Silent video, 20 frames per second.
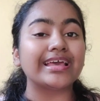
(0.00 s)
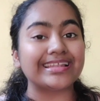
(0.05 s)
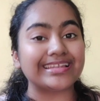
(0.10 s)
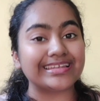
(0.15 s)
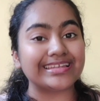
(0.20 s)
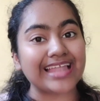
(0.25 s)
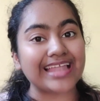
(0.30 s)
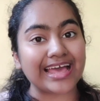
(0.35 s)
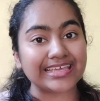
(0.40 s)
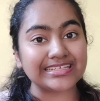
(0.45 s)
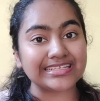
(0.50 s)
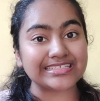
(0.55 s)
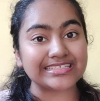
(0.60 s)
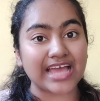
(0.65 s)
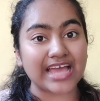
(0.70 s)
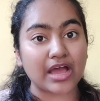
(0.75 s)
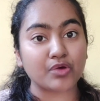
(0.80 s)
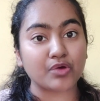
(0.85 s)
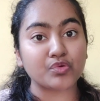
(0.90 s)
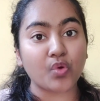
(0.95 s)
lying
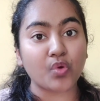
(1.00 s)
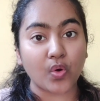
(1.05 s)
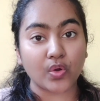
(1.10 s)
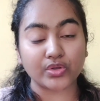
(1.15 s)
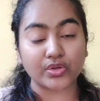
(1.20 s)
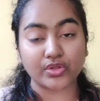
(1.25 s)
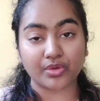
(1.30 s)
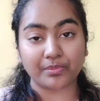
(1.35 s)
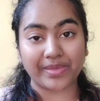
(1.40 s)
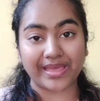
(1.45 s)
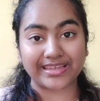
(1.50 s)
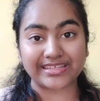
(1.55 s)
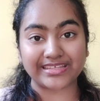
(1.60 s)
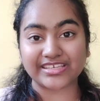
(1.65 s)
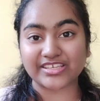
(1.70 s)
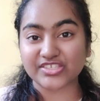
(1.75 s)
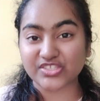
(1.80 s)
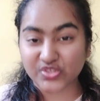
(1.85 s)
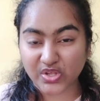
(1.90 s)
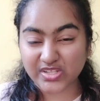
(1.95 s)
down on your belly
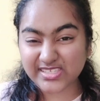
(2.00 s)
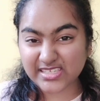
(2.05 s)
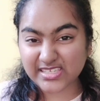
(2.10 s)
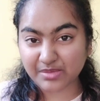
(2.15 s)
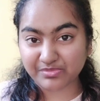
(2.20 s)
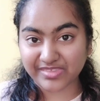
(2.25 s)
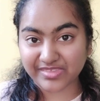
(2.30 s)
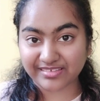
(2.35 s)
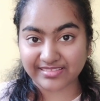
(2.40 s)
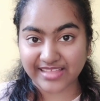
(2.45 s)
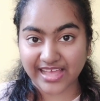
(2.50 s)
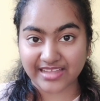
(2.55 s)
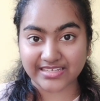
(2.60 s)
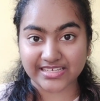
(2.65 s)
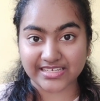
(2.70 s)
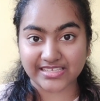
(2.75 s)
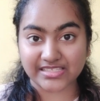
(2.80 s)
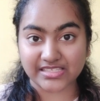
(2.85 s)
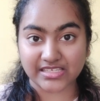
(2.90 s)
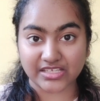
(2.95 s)
is not something that
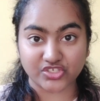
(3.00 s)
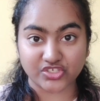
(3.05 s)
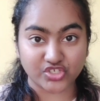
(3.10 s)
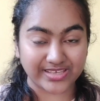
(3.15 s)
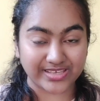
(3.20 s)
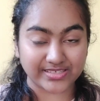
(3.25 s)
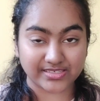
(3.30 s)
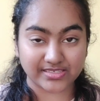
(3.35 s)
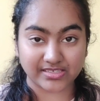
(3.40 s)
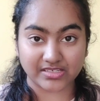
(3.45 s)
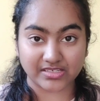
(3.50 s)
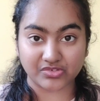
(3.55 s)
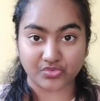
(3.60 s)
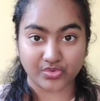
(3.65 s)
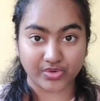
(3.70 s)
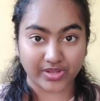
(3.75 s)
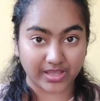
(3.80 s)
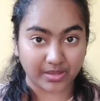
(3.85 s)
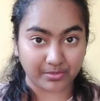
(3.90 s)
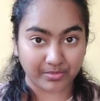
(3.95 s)
is suggested,
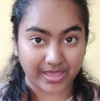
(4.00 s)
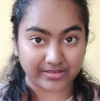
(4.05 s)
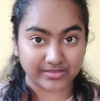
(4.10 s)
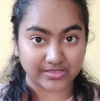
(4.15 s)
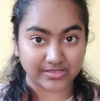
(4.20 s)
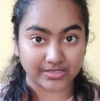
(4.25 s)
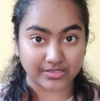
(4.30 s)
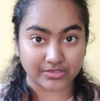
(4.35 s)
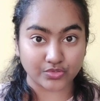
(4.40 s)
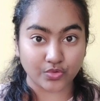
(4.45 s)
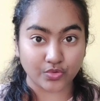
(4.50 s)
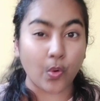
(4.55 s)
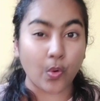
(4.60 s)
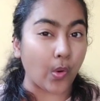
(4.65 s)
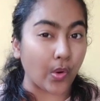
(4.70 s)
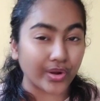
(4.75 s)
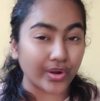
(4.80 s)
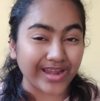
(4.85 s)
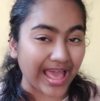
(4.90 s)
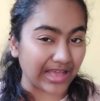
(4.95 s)
recommended,
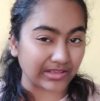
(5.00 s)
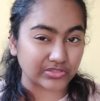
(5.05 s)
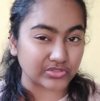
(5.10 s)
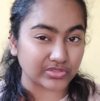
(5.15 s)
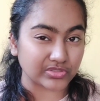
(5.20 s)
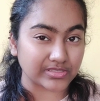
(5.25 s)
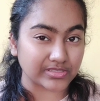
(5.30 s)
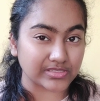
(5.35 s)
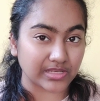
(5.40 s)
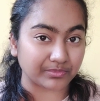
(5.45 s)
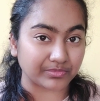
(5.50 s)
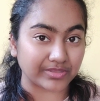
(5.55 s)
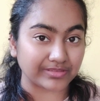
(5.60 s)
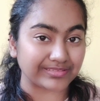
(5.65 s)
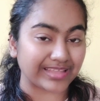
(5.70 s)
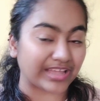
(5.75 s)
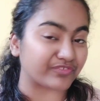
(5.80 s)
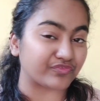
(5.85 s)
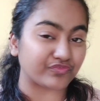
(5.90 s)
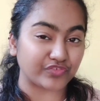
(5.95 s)
or actually something
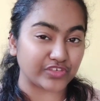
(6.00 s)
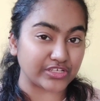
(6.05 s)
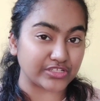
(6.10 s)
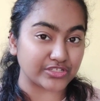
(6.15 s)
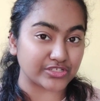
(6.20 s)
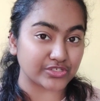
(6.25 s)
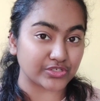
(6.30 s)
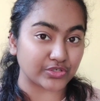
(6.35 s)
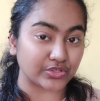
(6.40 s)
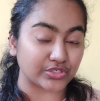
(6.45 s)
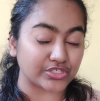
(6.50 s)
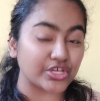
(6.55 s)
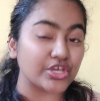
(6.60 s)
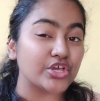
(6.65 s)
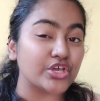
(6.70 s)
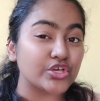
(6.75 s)
that feels good.